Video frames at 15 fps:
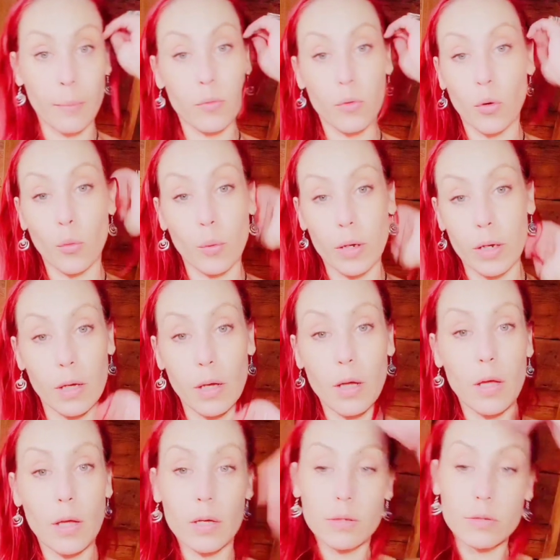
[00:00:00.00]
Nobody
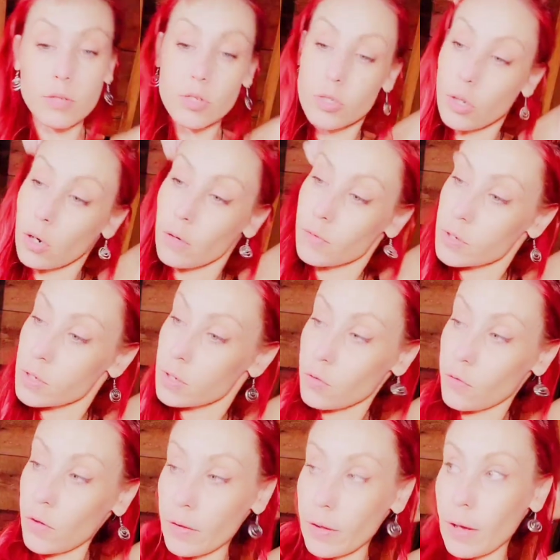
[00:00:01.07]
deserves to
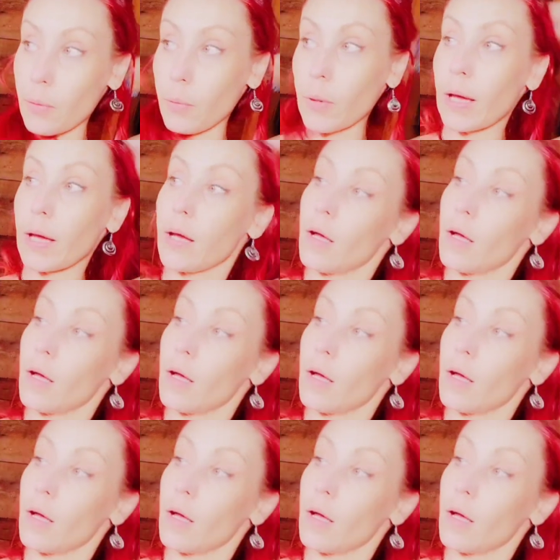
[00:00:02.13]
feel that way.